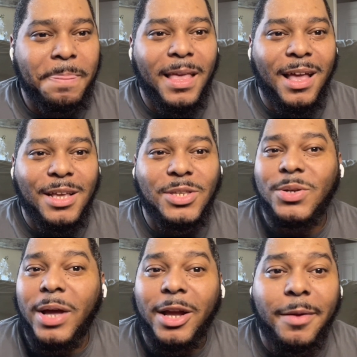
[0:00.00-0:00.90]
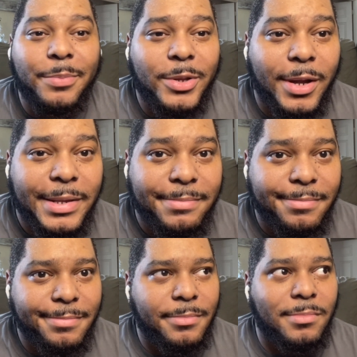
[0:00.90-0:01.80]
So I got put on
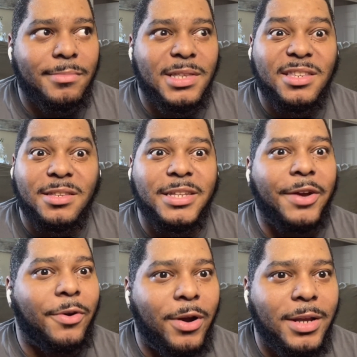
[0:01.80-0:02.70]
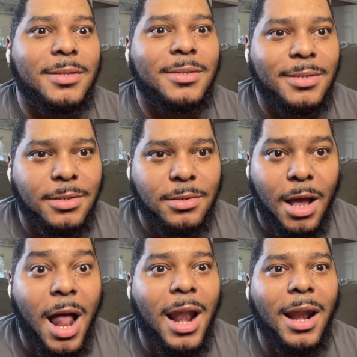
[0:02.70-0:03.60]
steroids,
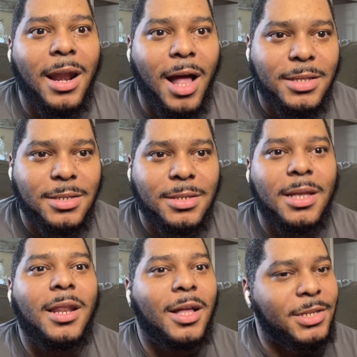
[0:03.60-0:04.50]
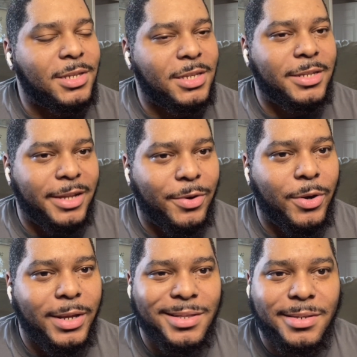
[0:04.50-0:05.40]
lots and lots of
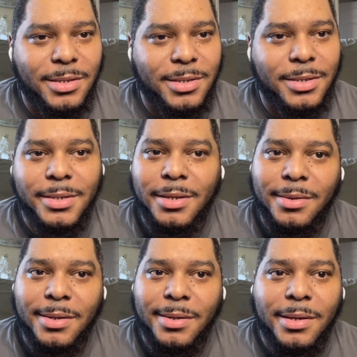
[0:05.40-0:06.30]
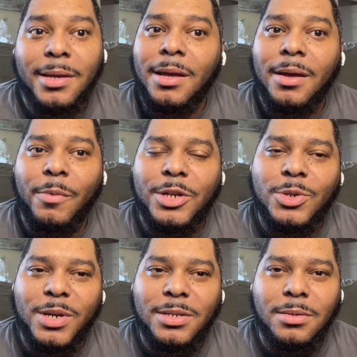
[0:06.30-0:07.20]
steroids, which
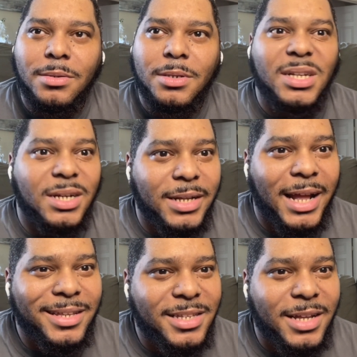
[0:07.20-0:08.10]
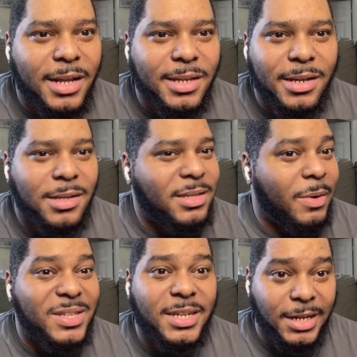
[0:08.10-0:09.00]
was good at the starting because I
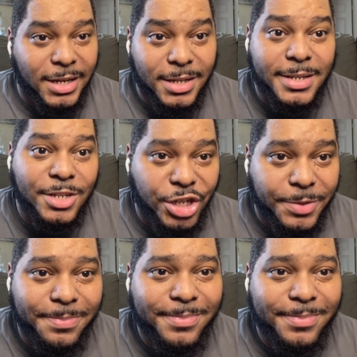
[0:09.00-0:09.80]
was killing it in gym.